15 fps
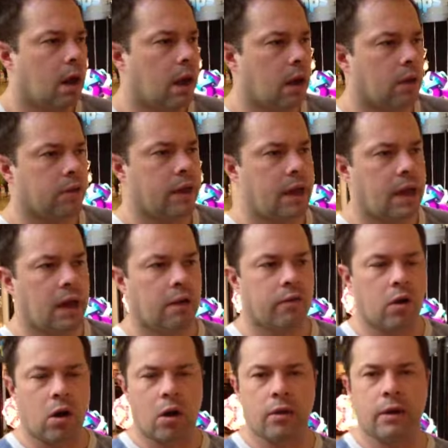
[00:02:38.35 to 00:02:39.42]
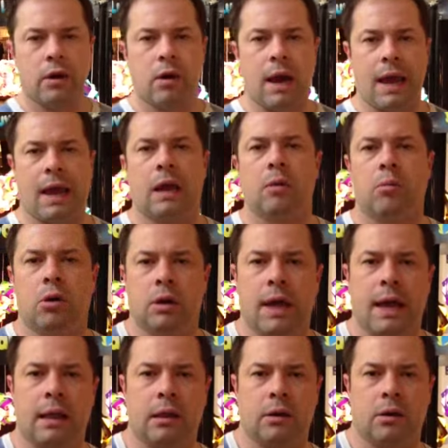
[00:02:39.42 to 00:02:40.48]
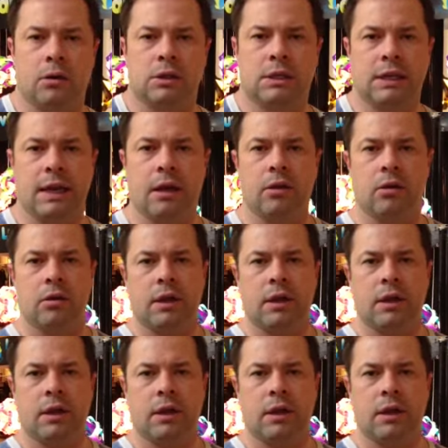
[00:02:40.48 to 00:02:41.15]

How they have all their animal calendars together.